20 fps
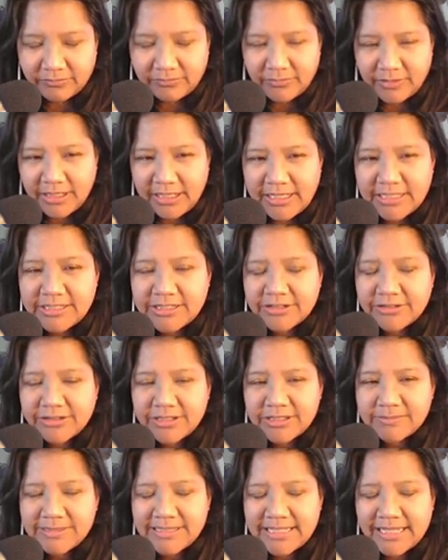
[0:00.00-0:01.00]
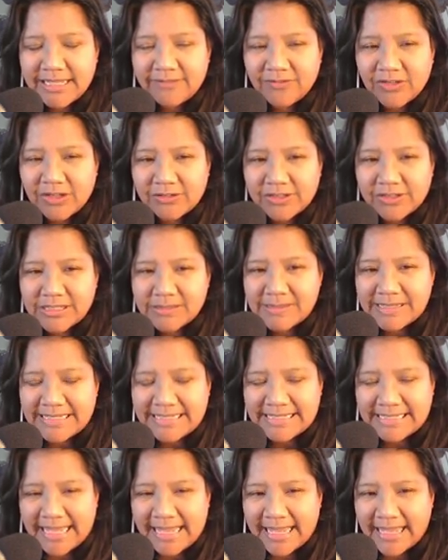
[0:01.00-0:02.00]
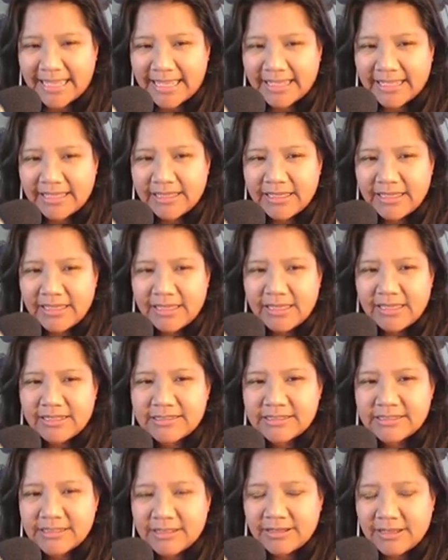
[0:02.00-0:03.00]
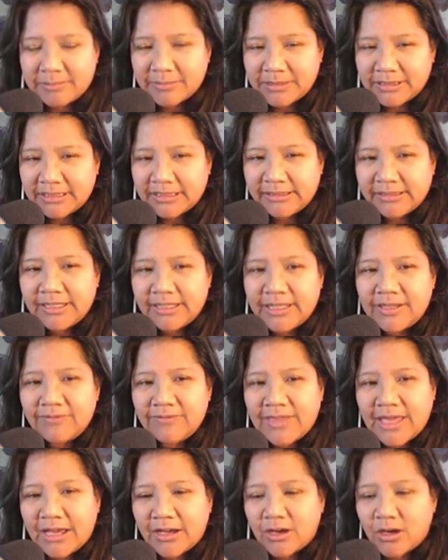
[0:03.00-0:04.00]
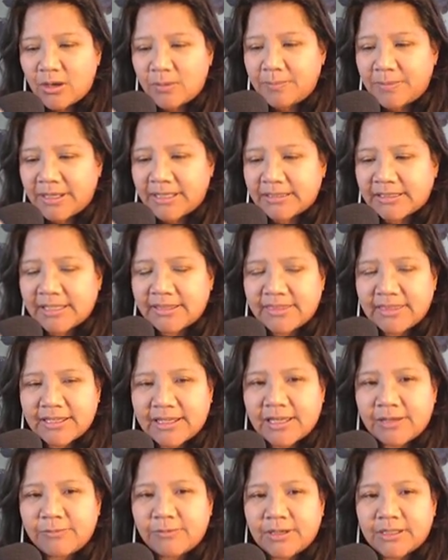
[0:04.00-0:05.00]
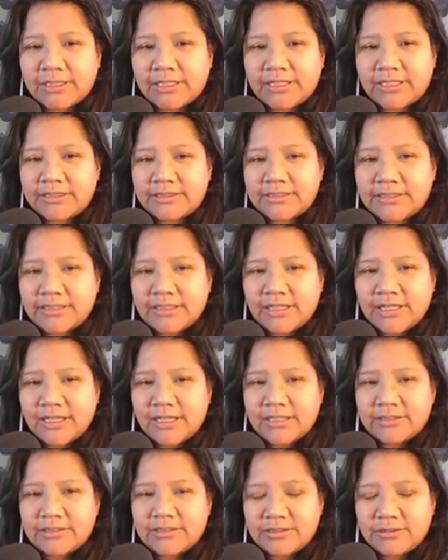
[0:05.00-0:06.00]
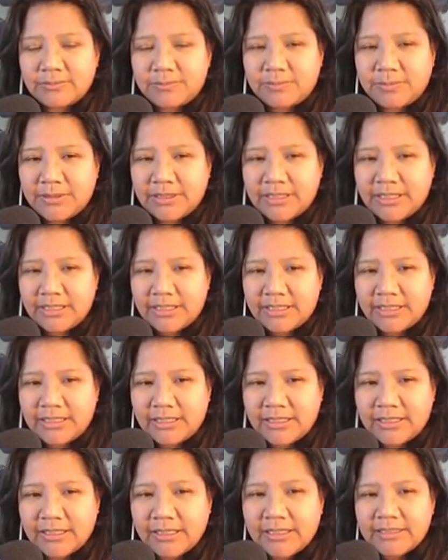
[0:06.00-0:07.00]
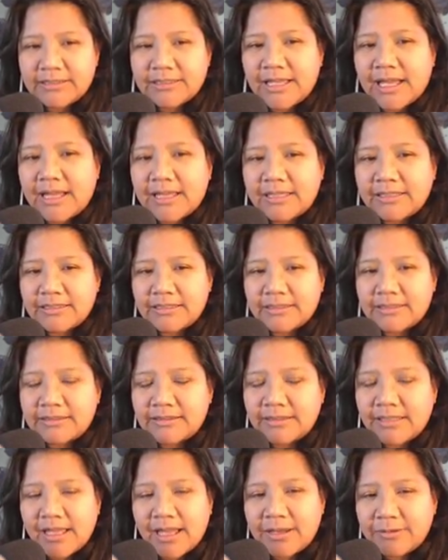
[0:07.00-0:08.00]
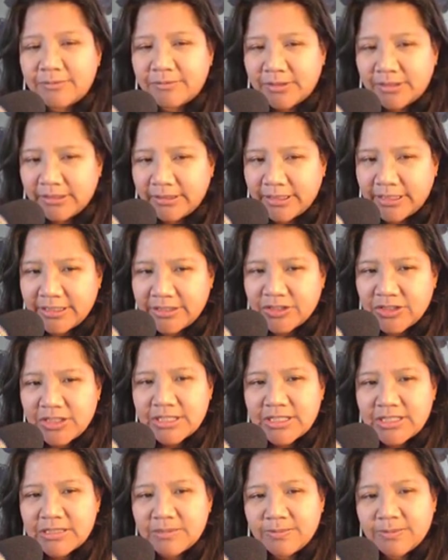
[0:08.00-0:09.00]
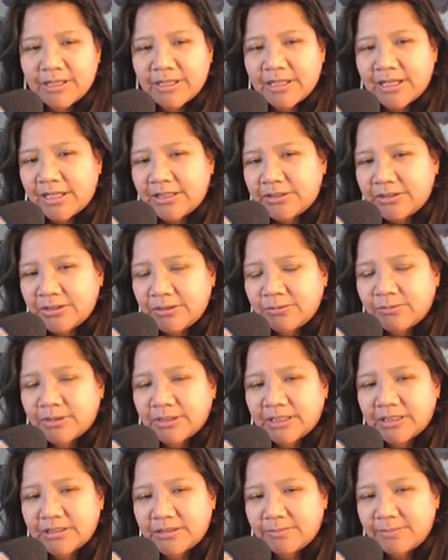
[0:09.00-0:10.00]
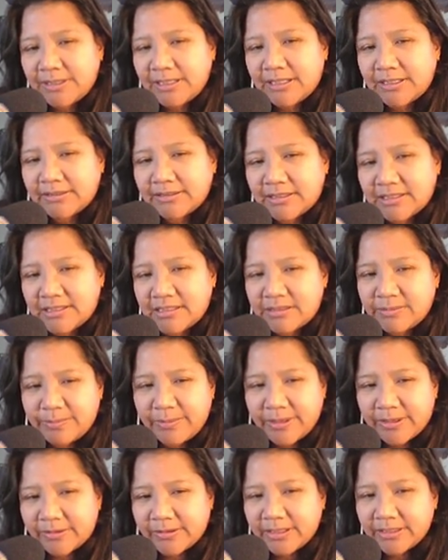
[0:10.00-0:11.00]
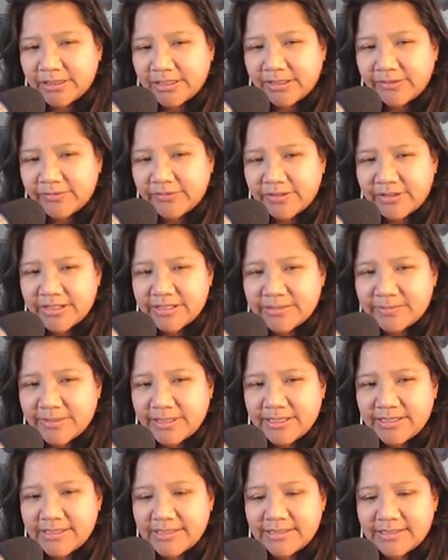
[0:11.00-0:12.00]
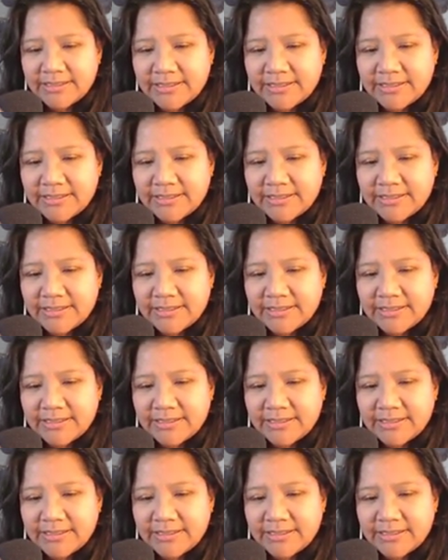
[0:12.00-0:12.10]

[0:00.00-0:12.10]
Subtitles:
is Christmas Eve and Christmas Day. So I'm going to leave that open. I think I want it to be not religious, but I do want it to be in the spirit of Christmas.